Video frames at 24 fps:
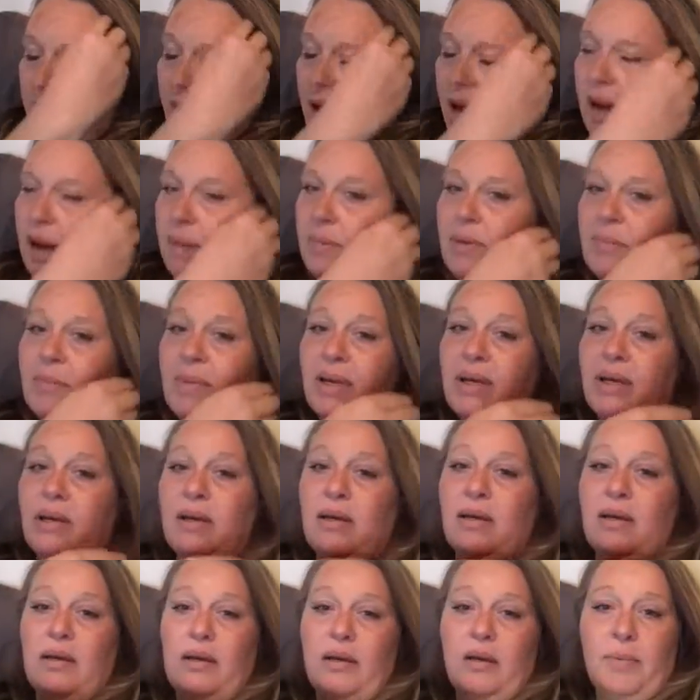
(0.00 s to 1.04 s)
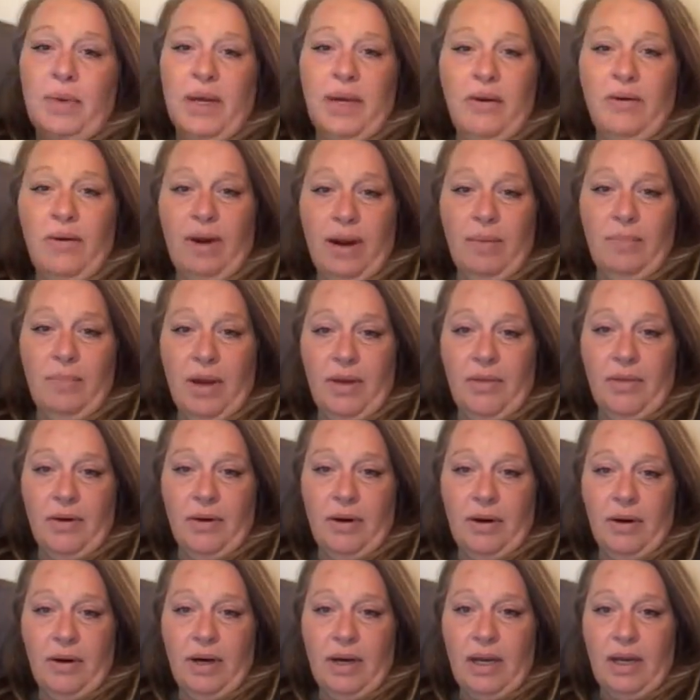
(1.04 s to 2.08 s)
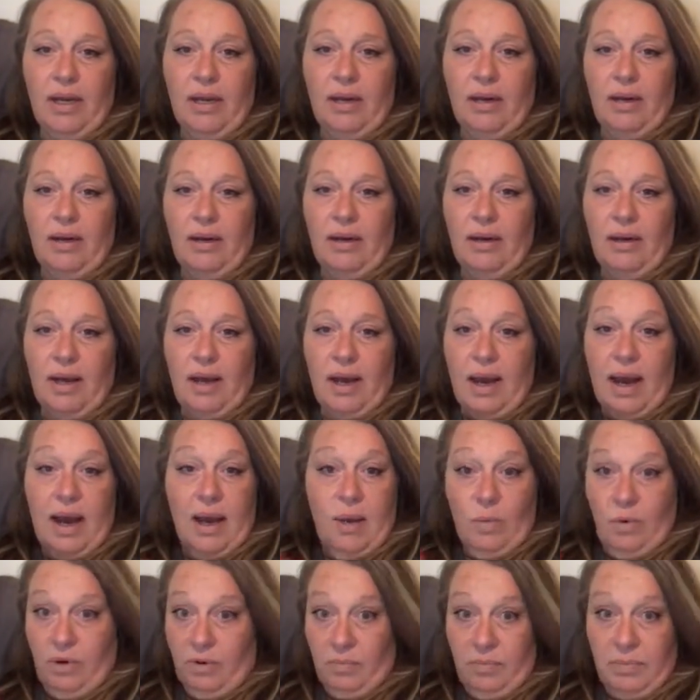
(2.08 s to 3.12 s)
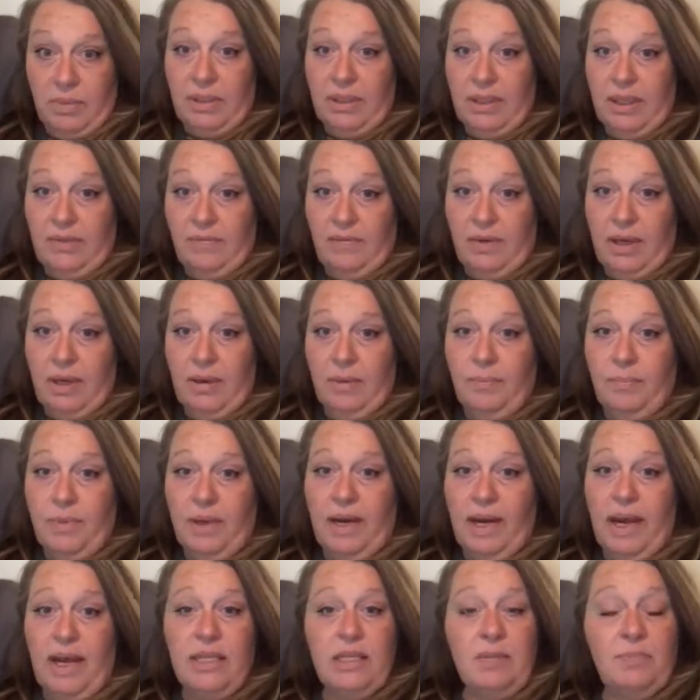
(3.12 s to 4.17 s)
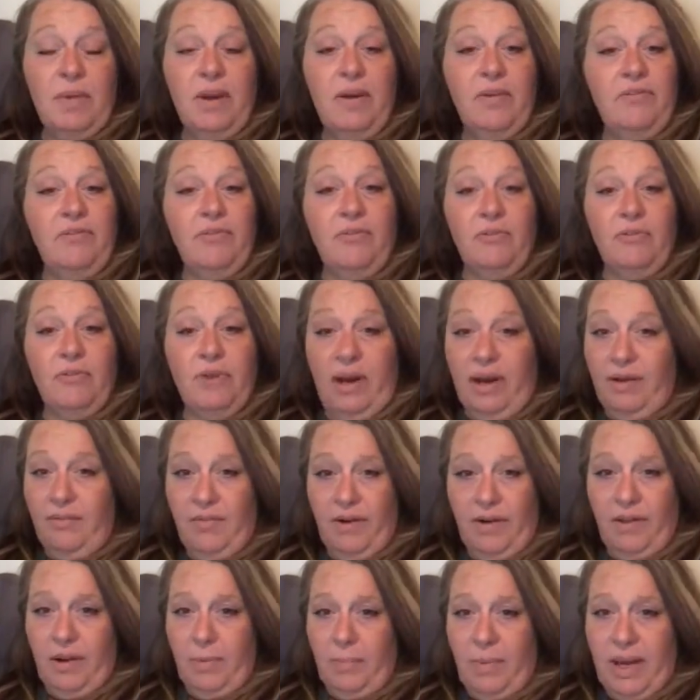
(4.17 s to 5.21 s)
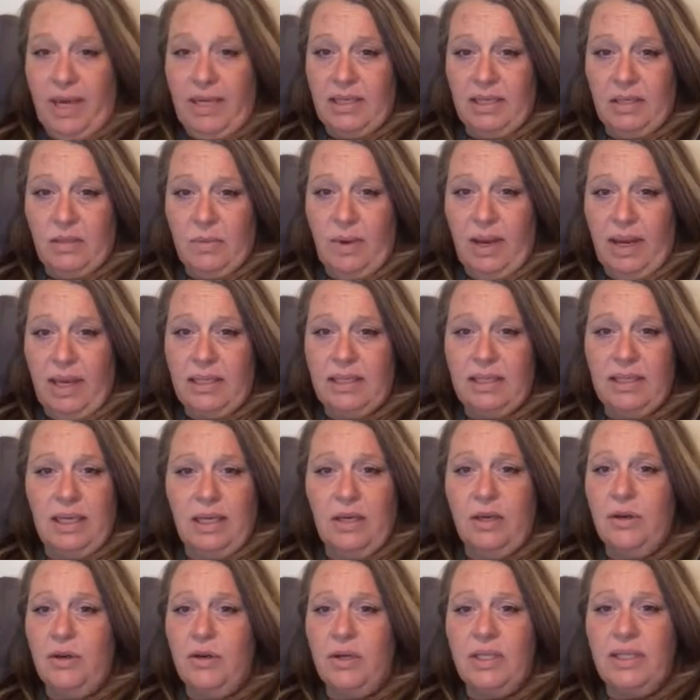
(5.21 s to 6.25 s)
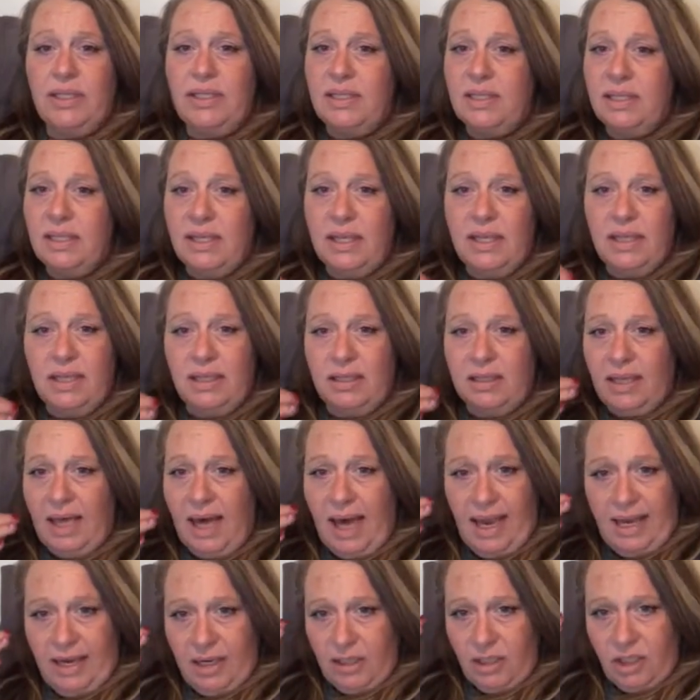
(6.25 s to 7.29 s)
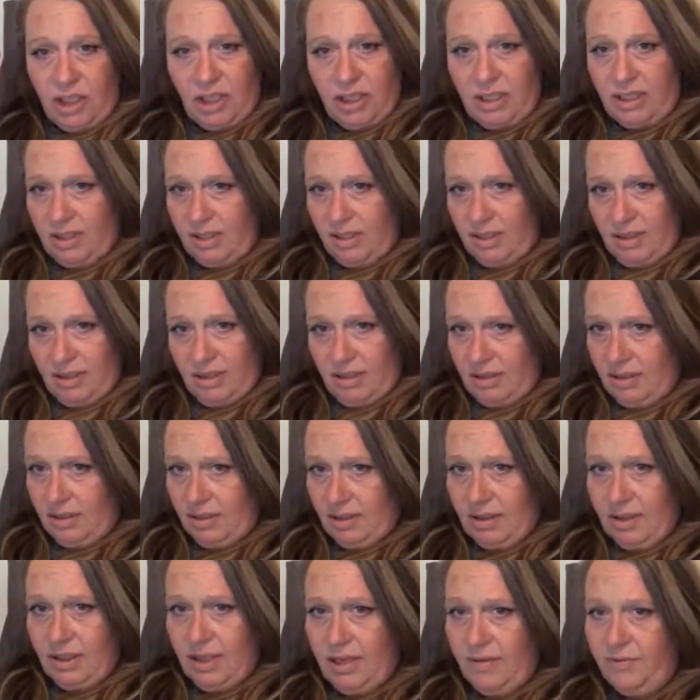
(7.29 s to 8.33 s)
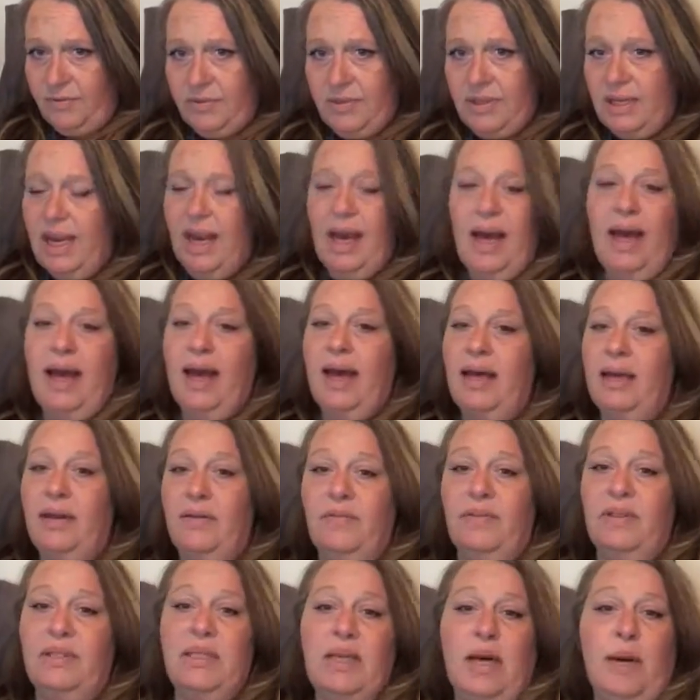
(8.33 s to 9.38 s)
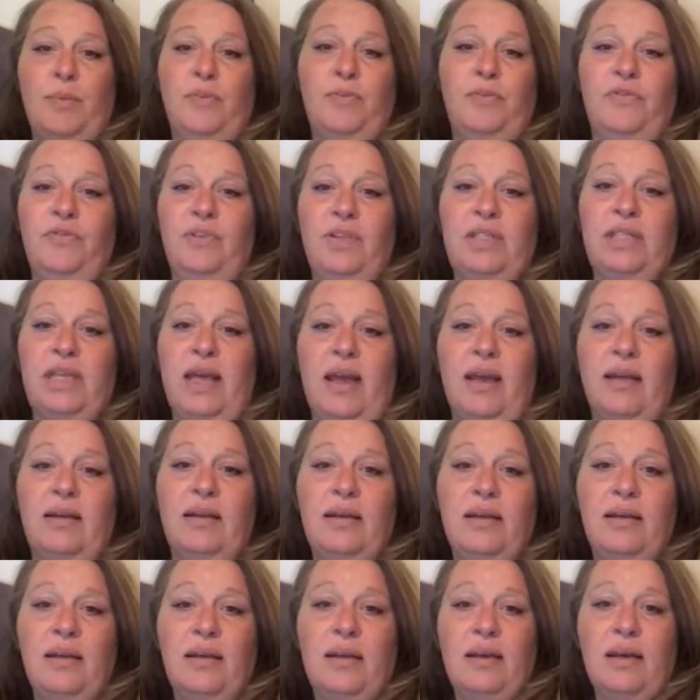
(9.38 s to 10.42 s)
mom and my grandmother, I wouldn't believe it. But as my grandfather passed away, it's like you could see the light just lift out of the top of his head.